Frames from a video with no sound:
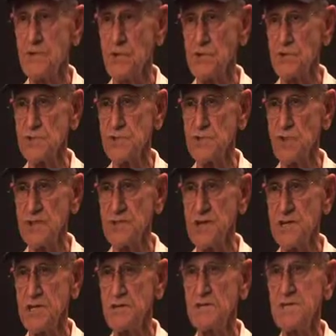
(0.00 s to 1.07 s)
cruise with a
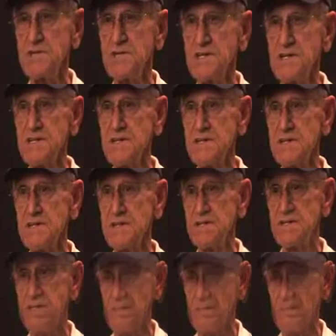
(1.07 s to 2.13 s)
UDT
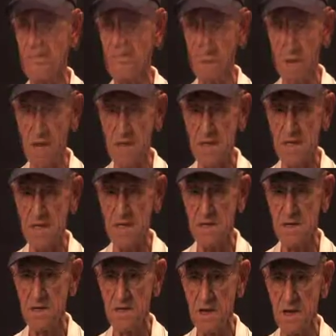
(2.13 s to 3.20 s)
team. My
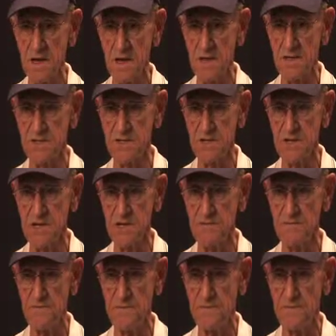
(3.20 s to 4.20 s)
chief,